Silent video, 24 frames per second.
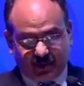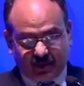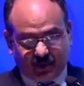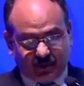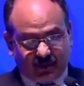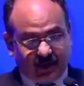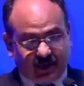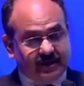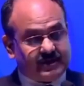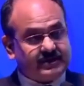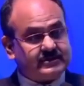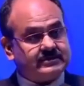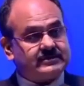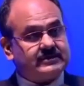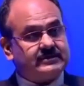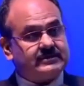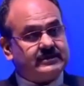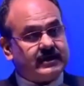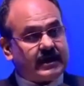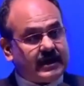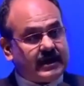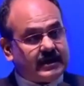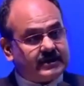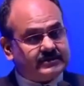world's
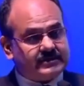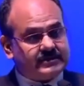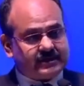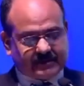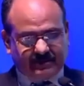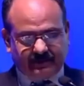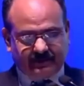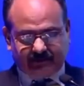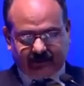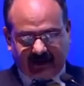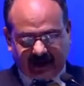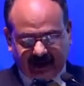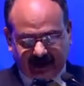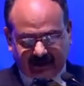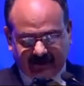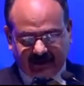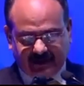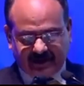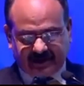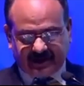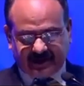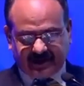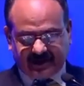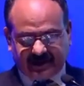largest
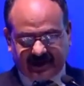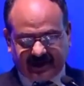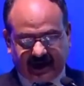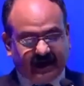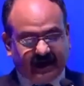biometric